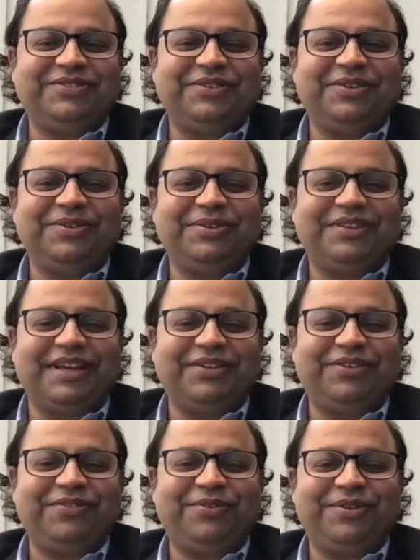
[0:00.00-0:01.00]
So thank
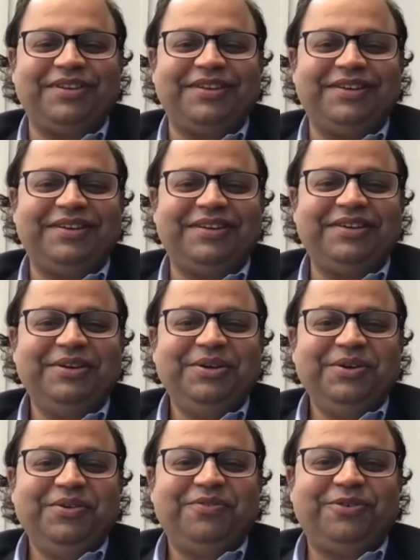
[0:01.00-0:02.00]
you for the
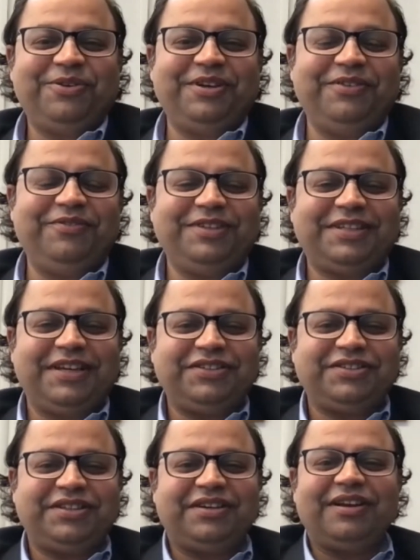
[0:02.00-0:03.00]
for the
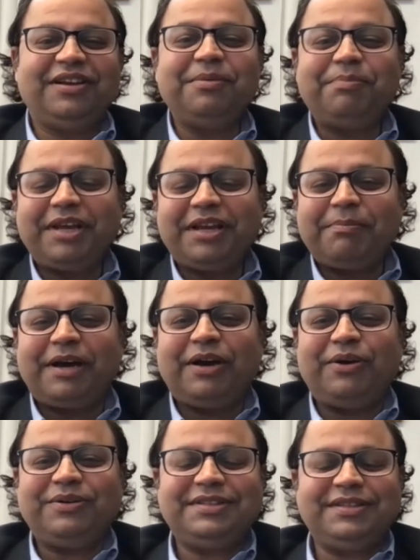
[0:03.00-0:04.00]
invitation. A little bit
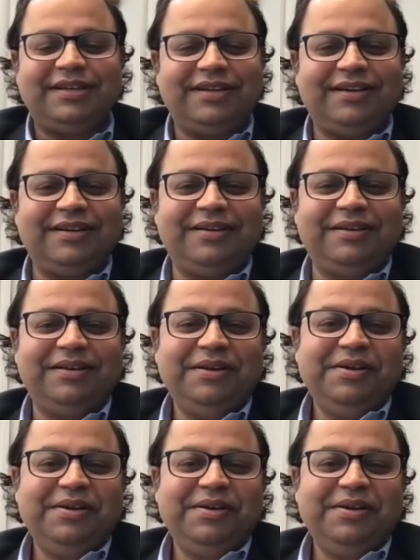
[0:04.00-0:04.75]
about uh,